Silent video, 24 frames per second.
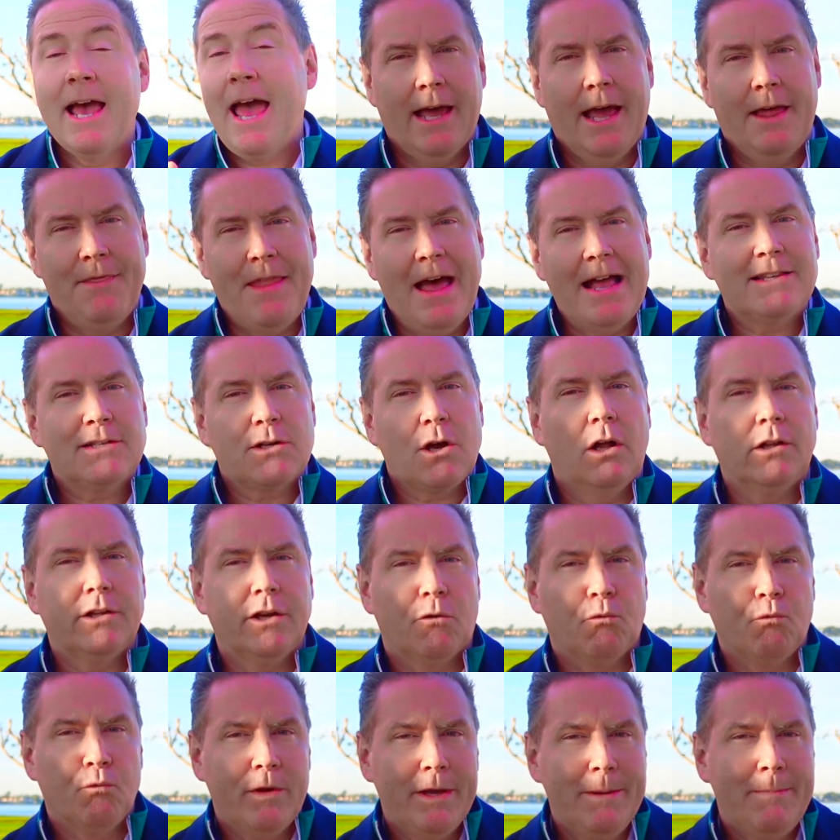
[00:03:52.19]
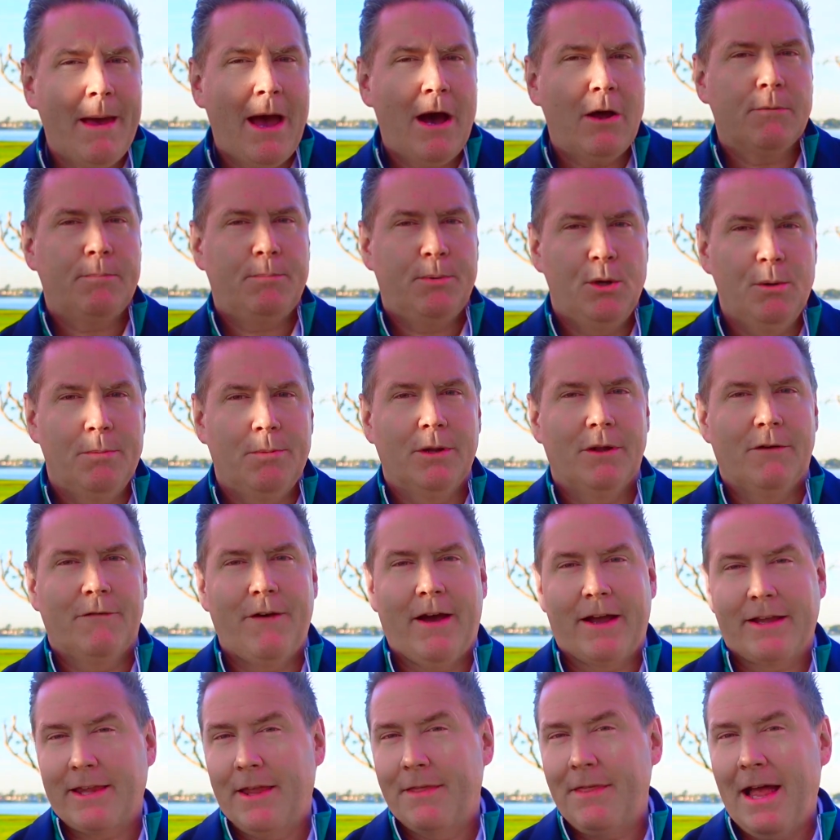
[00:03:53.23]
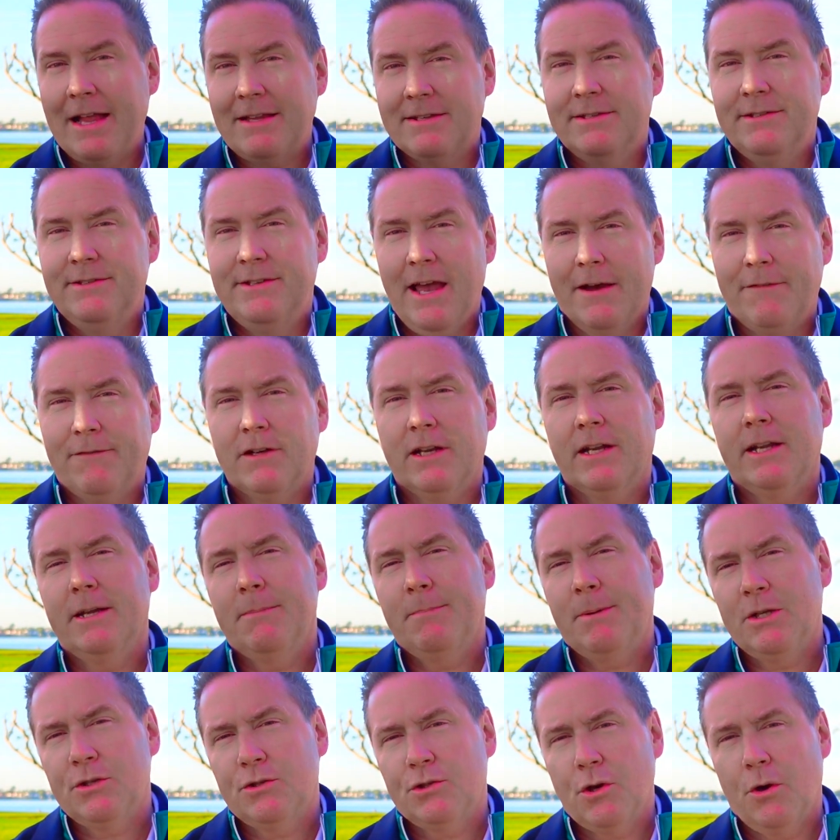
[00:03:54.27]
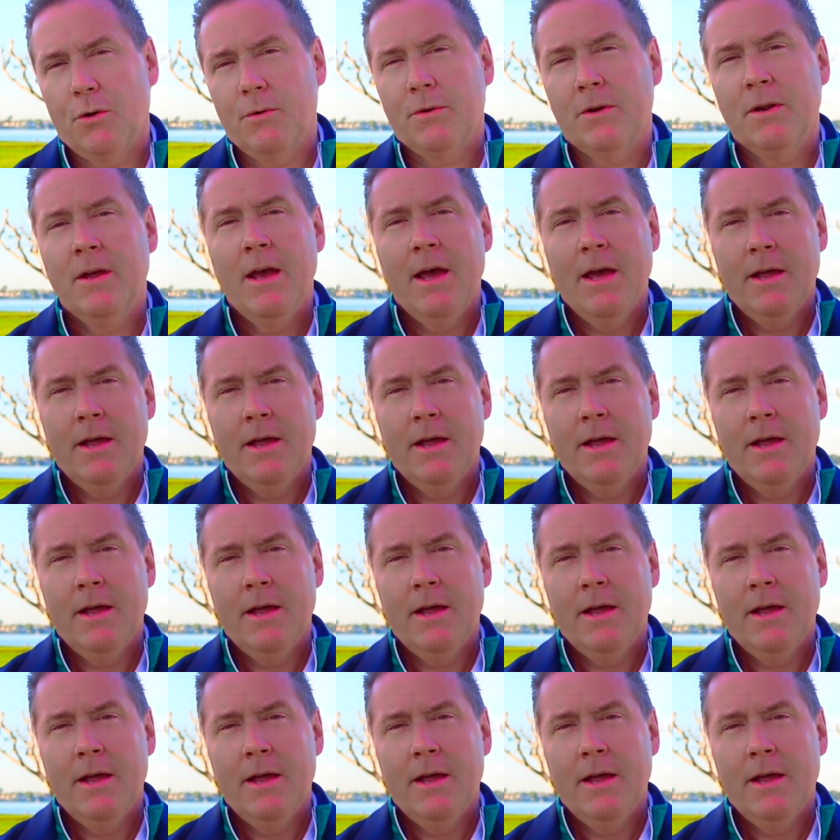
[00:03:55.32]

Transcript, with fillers: and that's called a rebound pupil effect, and that's definitely been shown